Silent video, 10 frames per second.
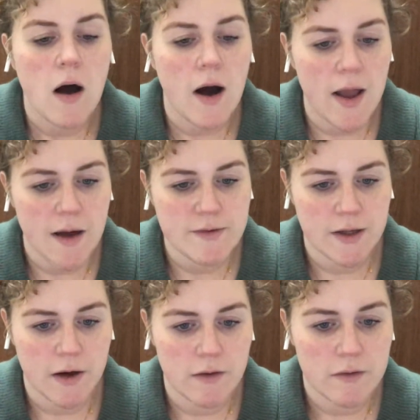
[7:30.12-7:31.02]
I have to
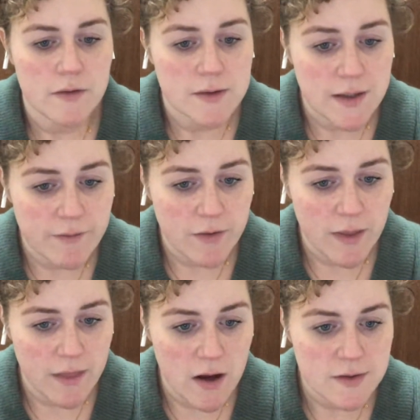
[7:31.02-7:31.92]
go. Delivery
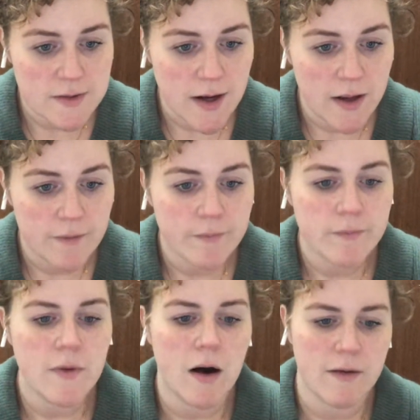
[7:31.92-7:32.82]
Thursday,
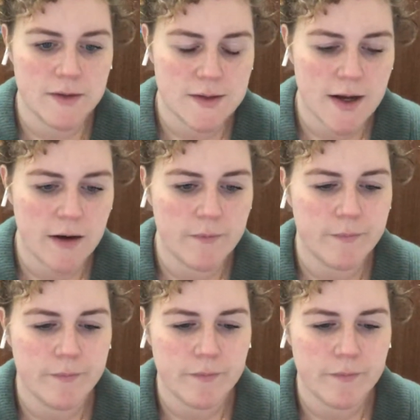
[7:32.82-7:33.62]
after 10.